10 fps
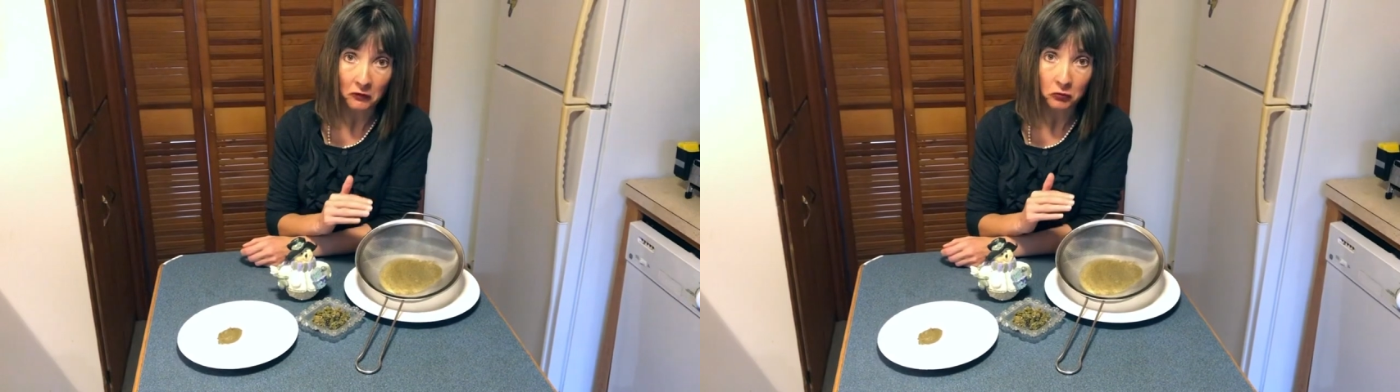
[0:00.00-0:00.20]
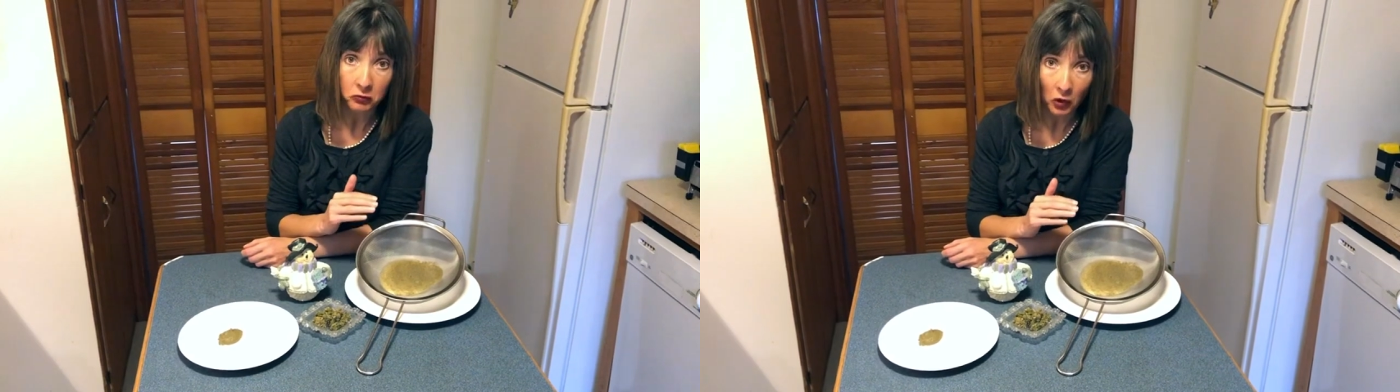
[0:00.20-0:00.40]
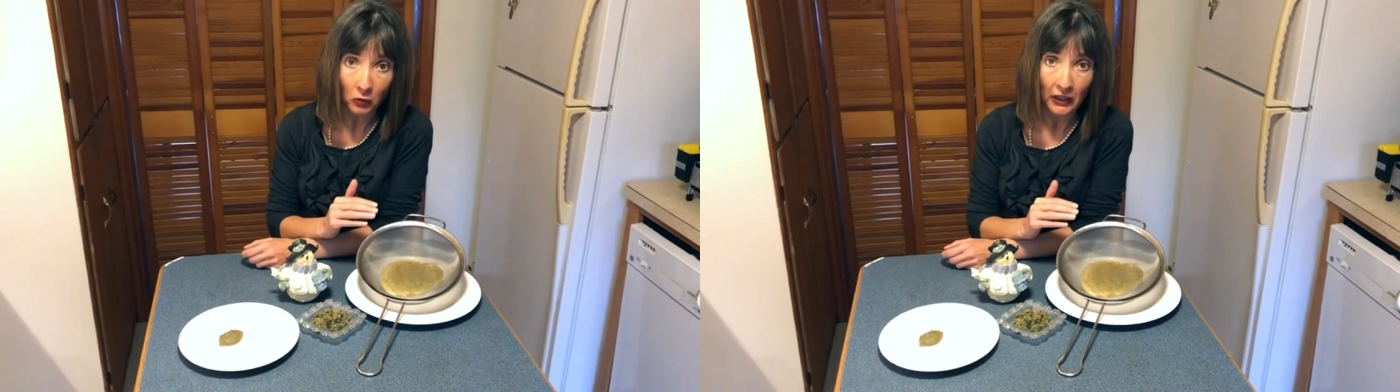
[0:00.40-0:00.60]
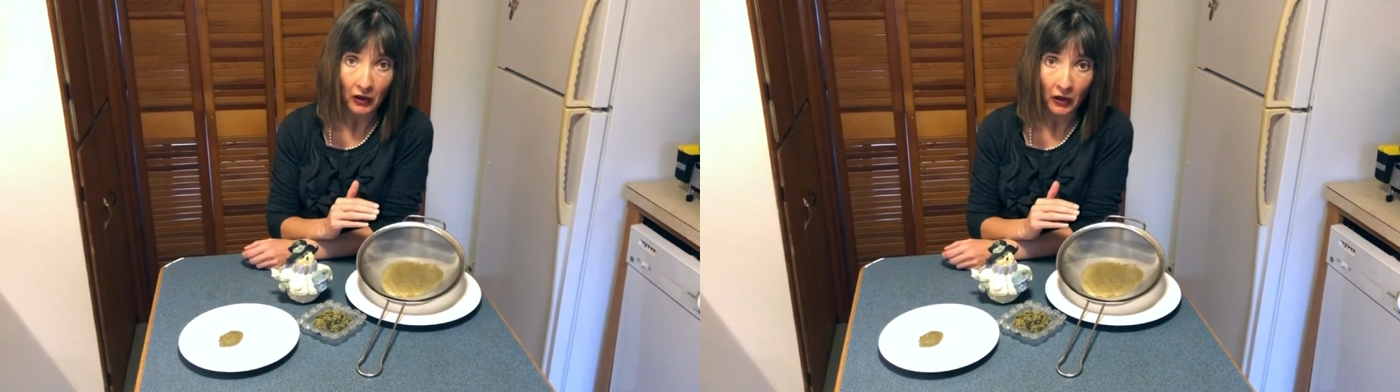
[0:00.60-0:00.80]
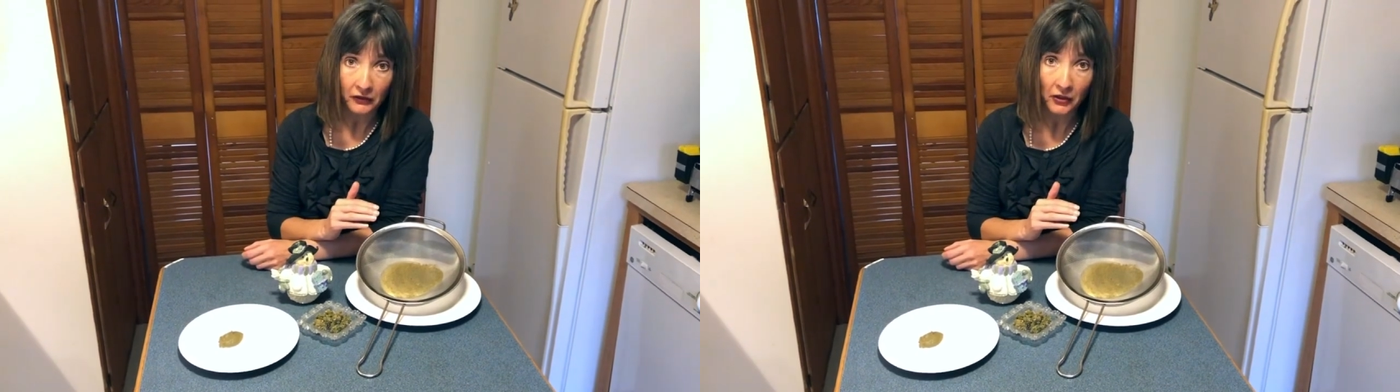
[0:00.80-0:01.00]
and
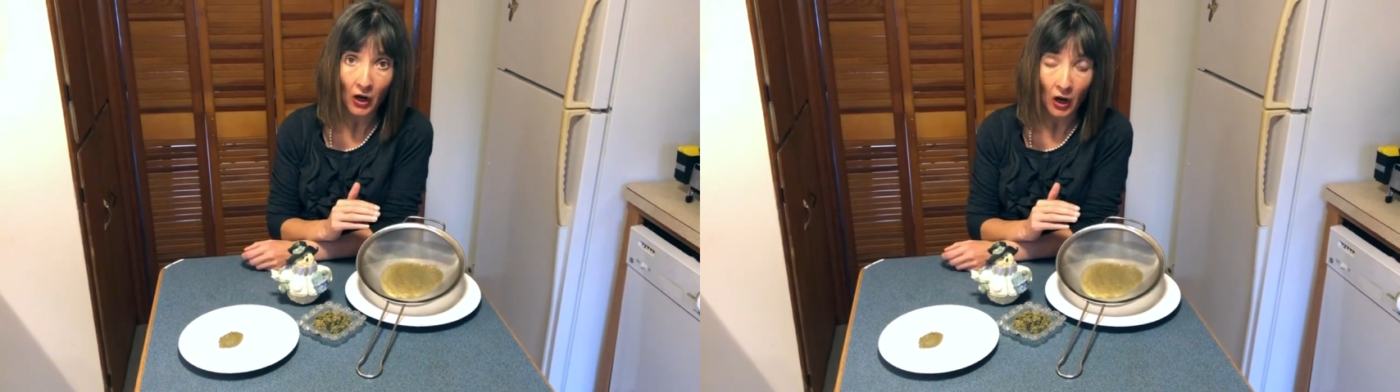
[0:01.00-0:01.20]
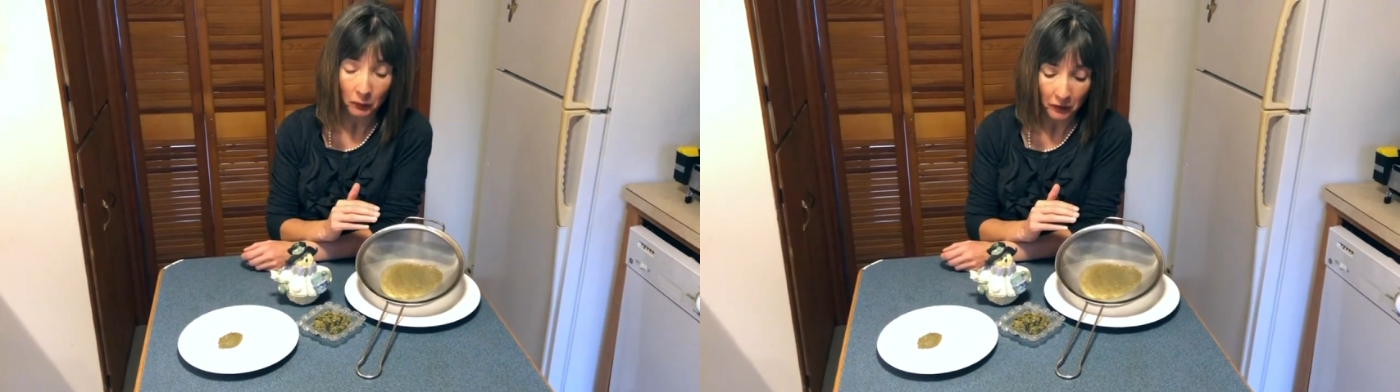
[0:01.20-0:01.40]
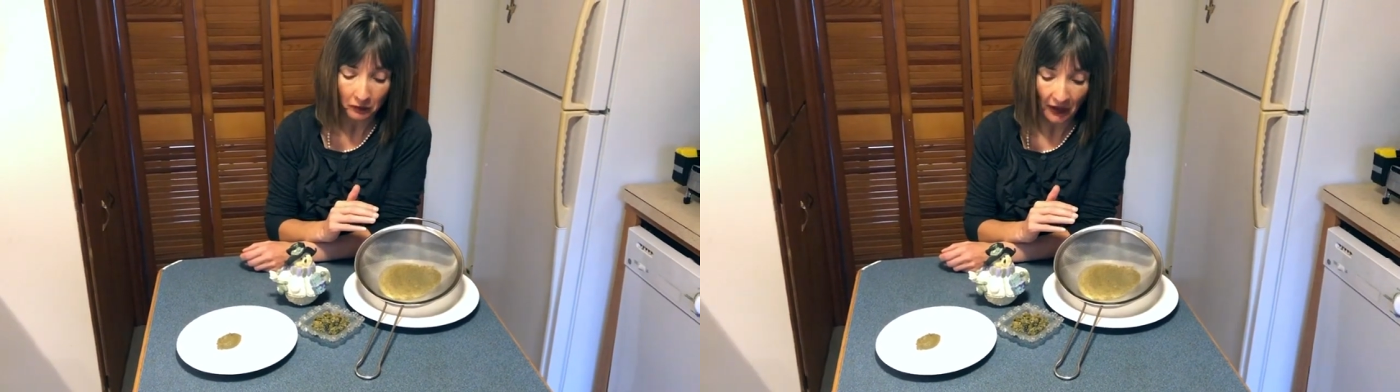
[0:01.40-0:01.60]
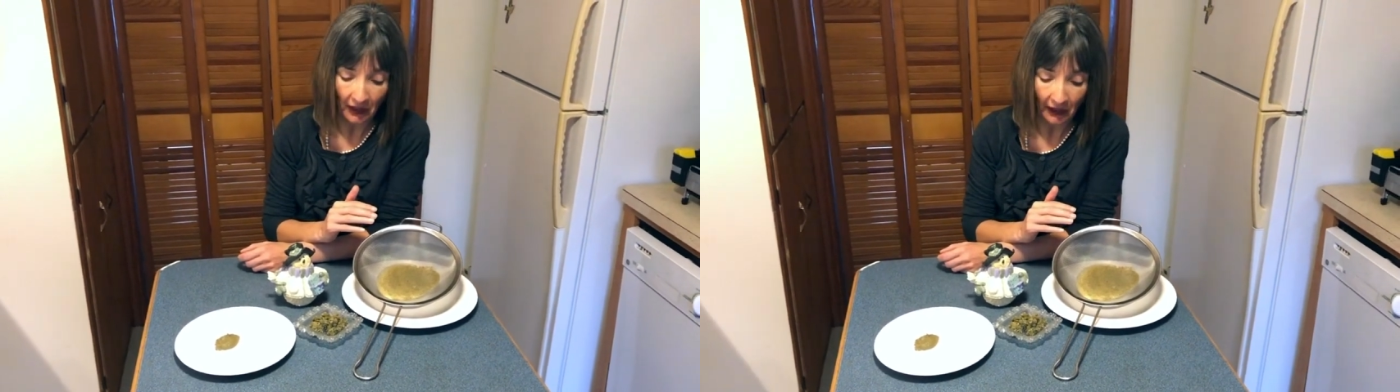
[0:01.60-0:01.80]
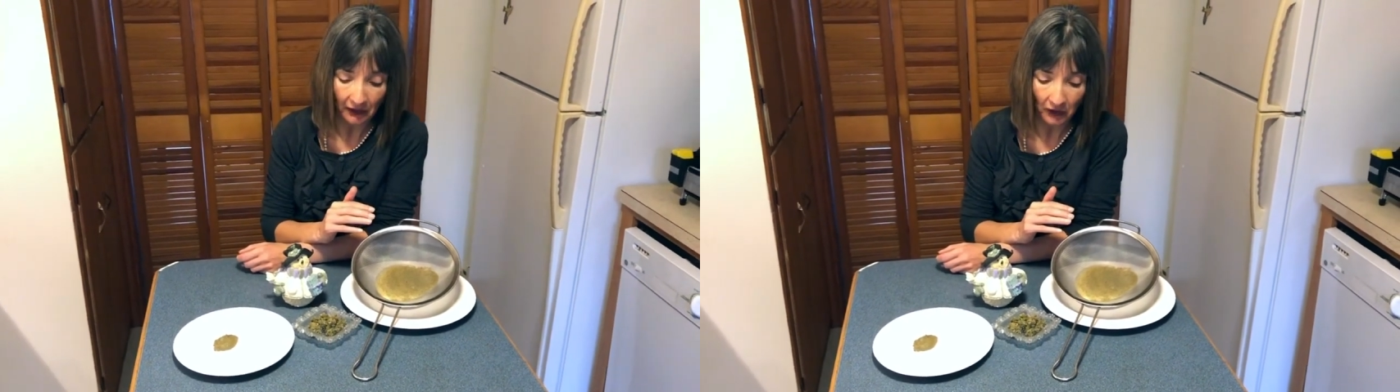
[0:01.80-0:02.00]
floating on top of
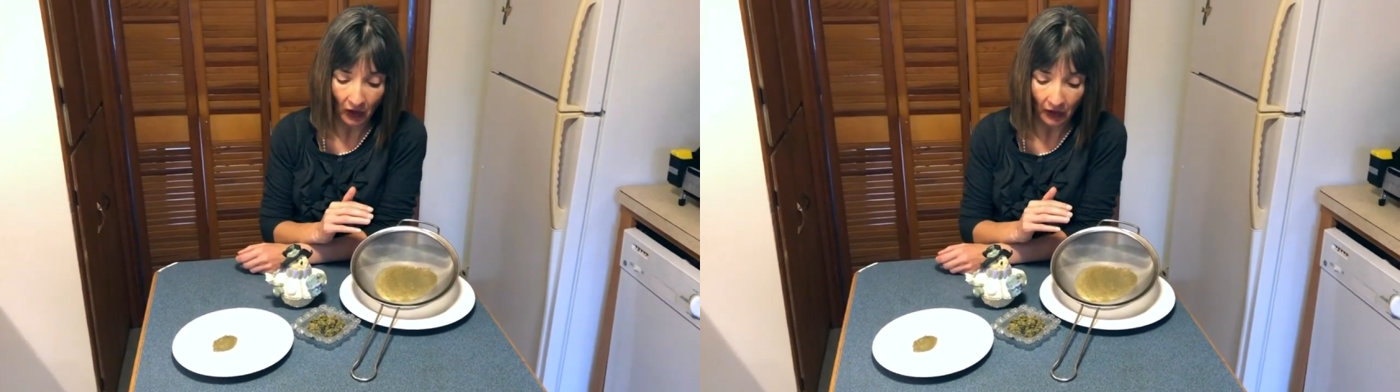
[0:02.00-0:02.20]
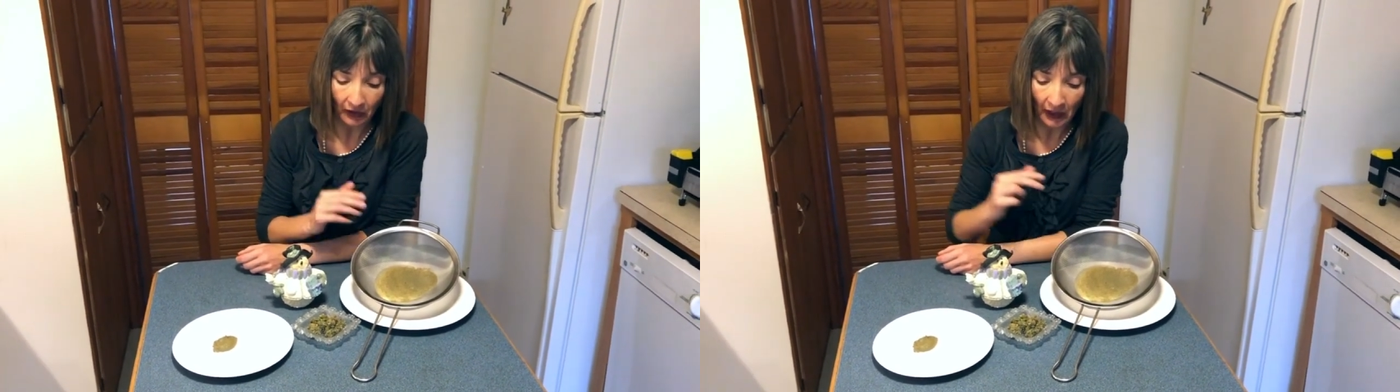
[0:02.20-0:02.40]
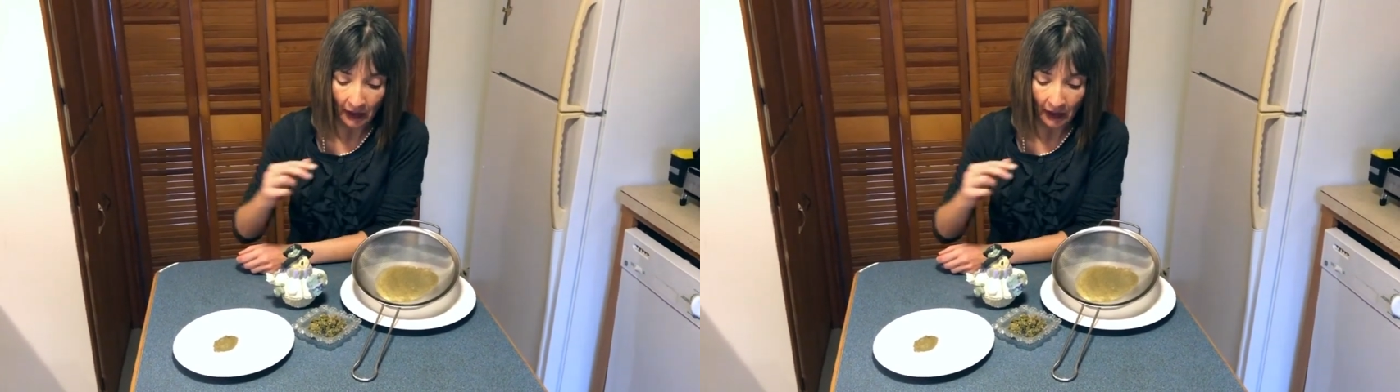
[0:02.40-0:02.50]
the eggnog.